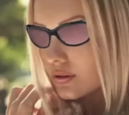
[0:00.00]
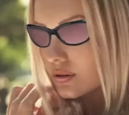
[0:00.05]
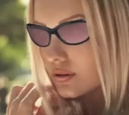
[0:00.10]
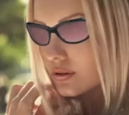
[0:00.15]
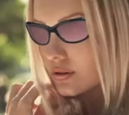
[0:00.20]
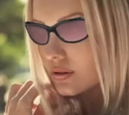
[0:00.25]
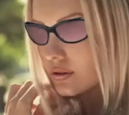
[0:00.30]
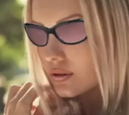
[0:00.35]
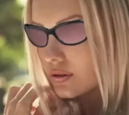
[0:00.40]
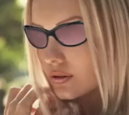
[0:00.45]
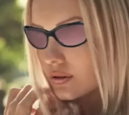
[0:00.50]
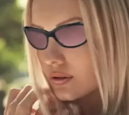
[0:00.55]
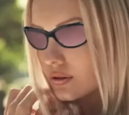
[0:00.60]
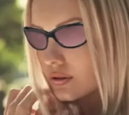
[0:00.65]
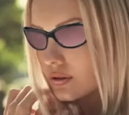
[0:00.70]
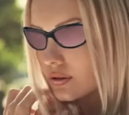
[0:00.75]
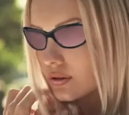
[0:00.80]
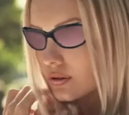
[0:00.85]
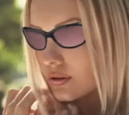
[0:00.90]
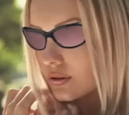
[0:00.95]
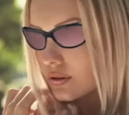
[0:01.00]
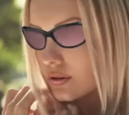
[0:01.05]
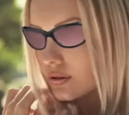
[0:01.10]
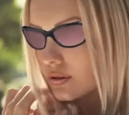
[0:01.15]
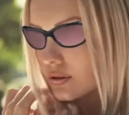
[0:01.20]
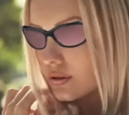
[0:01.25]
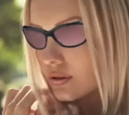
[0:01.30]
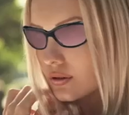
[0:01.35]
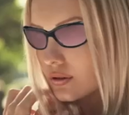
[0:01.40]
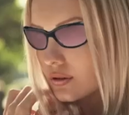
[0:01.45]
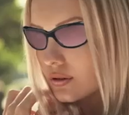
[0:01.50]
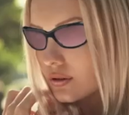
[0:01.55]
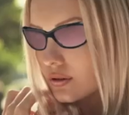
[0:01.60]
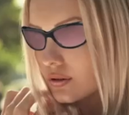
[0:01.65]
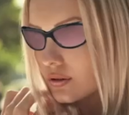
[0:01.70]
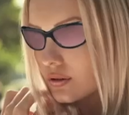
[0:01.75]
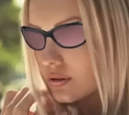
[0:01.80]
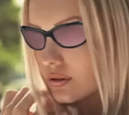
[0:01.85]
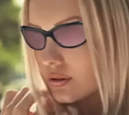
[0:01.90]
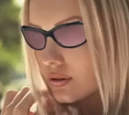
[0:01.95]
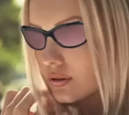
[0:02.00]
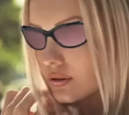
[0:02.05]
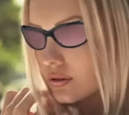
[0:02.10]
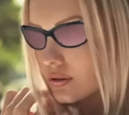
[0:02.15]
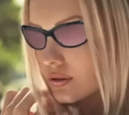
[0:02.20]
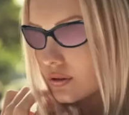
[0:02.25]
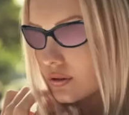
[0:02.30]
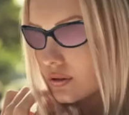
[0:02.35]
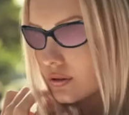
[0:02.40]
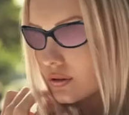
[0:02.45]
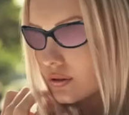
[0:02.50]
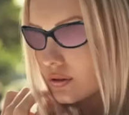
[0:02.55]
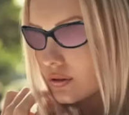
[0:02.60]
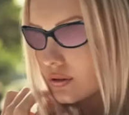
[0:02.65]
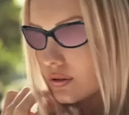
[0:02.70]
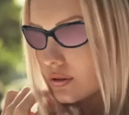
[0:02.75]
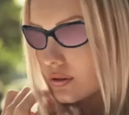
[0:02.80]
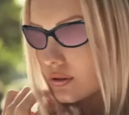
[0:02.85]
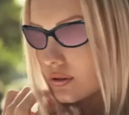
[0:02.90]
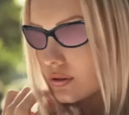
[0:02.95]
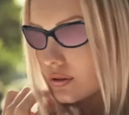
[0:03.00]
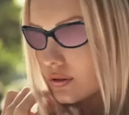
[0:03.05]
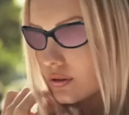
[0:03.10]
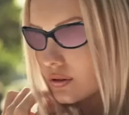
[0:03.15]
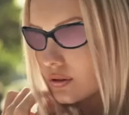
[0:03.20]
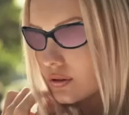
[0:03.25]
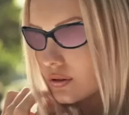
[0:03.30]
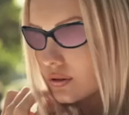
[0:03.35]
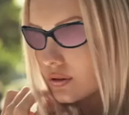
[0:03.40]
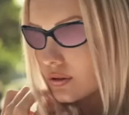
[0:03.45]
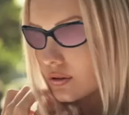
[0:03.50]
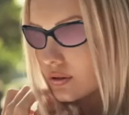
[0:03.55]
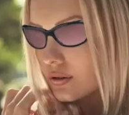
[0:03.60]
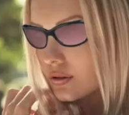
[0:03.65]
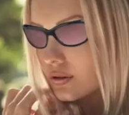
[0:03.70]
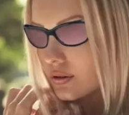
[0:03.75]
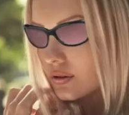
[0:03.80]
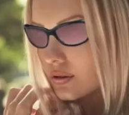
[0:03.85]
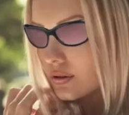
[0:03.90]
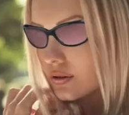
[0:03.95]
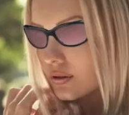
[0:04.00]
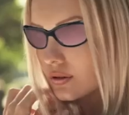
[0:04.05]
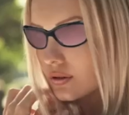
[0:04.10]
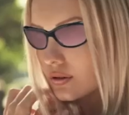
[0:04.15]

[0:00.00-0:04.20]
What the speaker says: Nobody speaks.